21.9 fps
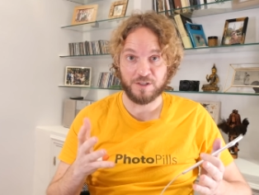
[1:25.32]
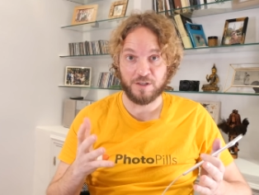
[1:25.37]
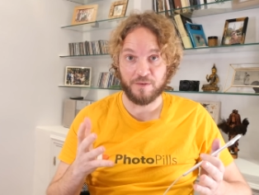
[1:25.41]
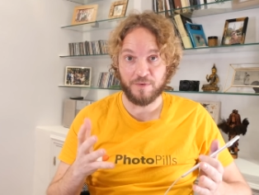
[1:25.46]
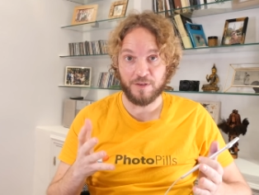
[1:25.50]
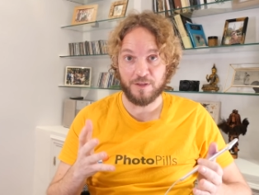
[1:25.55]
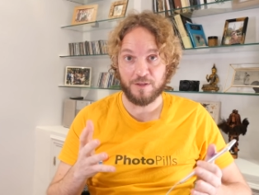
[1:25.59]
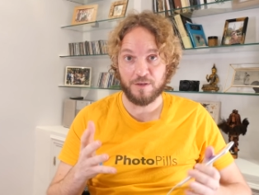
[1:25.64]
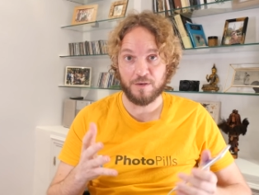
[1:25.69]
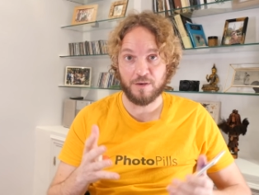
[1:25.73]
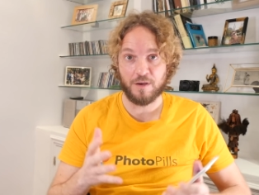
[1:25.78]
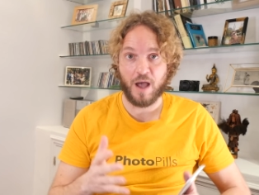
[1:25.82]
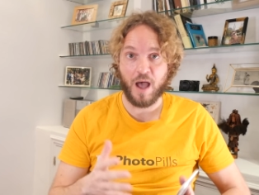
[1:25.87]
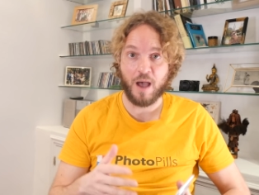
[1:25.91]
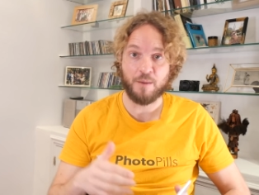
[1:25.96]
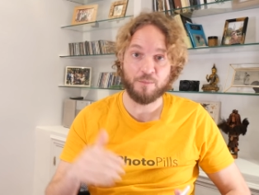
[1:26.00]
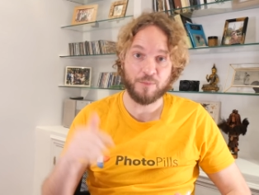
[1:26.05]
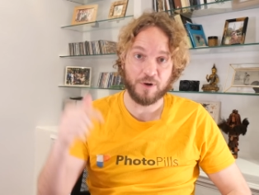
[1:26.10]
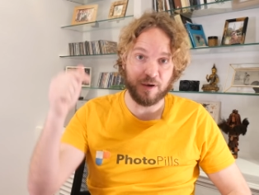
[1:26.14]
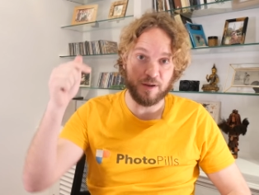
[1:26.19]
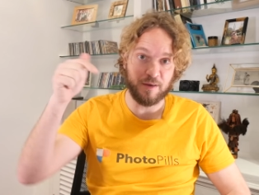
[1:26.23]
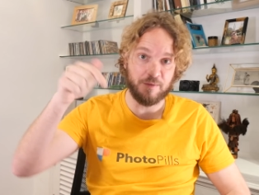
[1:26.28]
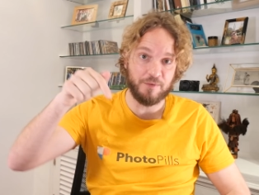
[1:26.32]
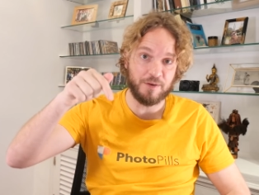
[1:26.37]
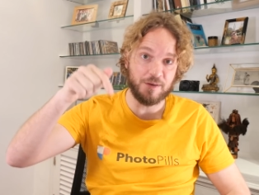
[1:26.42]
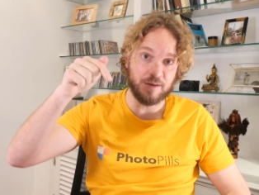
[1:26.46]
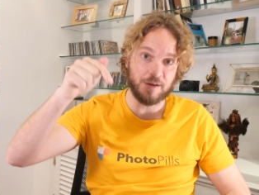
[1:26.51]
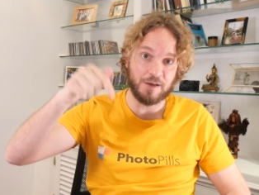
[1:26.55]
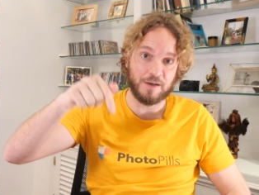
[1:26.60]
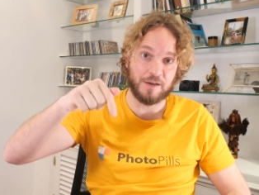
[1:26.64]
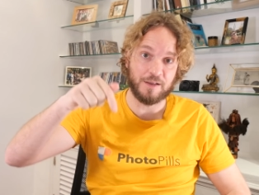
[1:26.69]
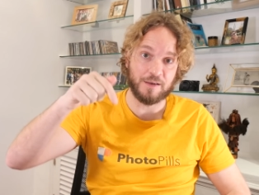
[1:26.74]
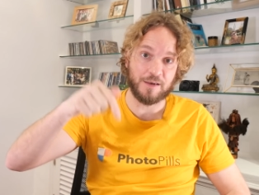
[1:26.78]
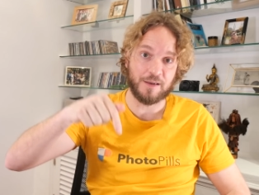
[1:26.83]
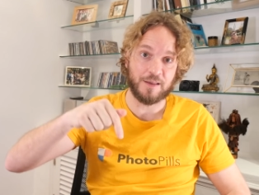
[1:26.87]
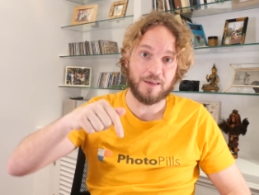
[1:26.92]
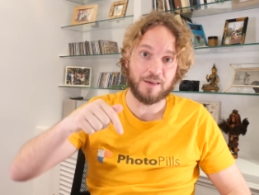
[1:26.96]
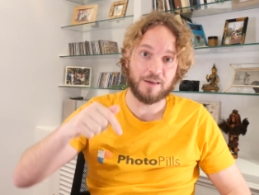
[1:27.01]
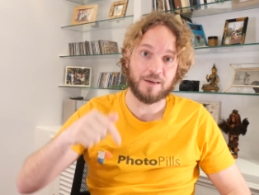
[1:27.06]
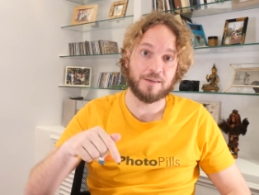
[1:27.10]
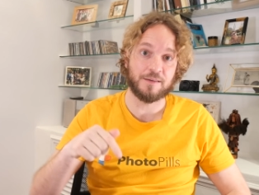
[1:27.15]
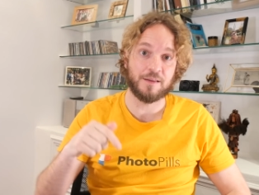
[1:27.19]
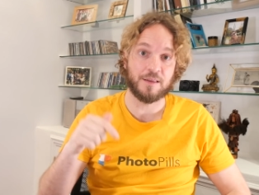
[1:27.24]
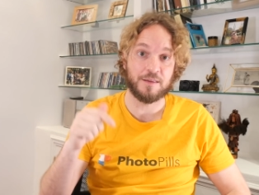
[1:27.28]
the video, I'm leaving a
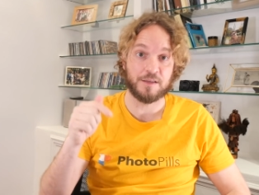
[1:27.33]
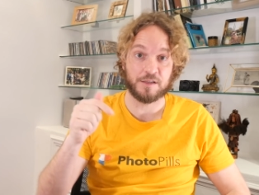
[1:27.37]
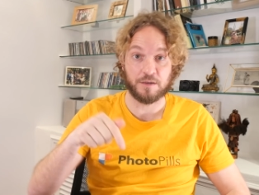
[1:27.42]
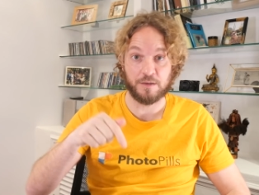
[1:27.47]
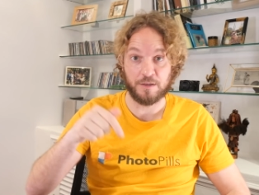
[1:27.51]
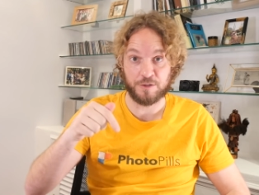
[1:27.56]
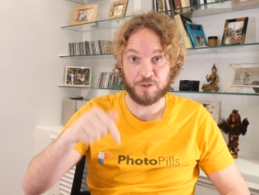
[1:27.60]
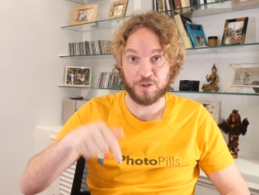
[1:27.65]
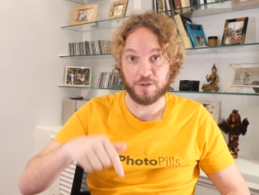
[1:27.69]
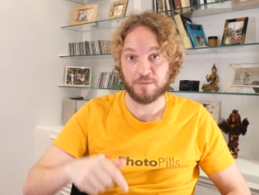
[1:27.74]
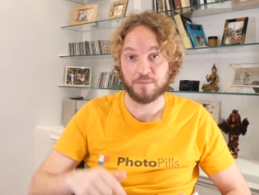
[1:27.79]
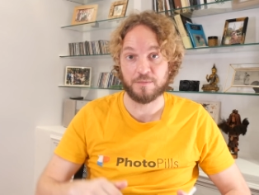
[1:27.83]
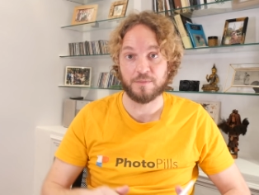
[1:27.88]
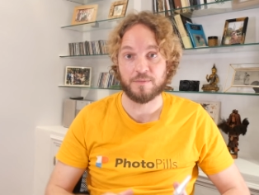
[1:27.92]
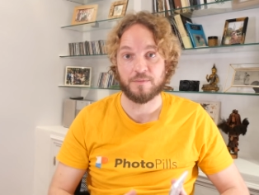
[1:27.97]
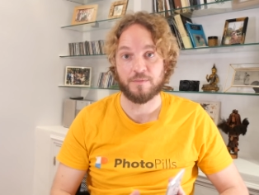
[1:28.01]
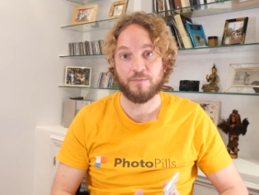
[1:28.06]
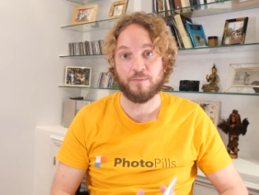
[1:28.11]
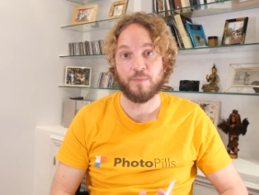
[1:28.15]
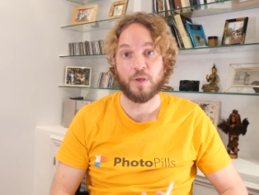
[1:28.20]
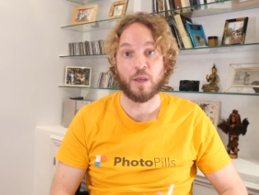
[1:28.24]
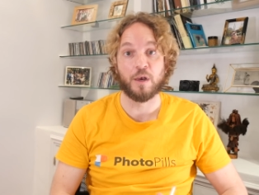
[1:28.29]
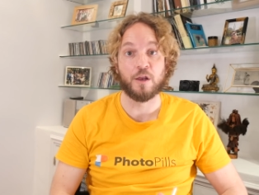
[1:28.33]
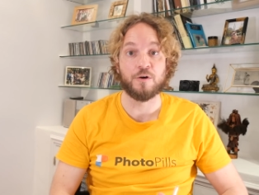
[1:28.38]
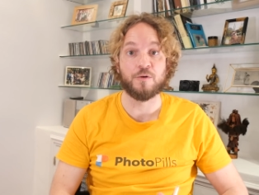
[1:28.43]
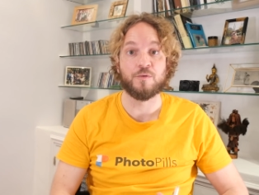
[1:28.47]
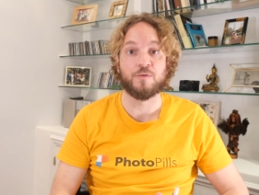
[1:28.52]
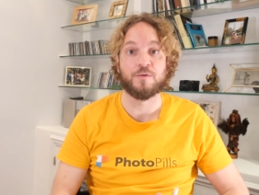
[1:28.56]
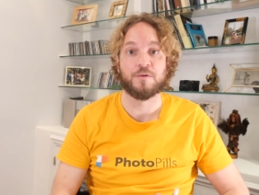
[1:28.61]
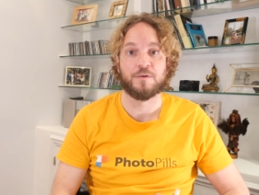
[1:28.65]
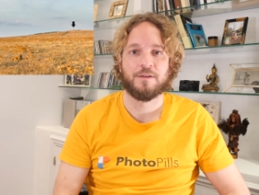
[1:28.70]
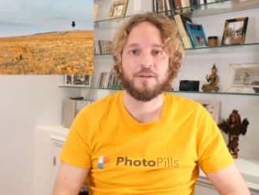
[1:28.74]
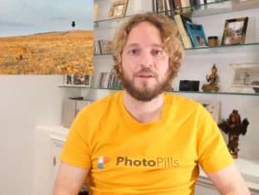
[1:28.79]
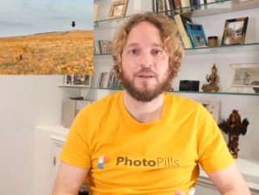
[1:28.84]
link in the description below.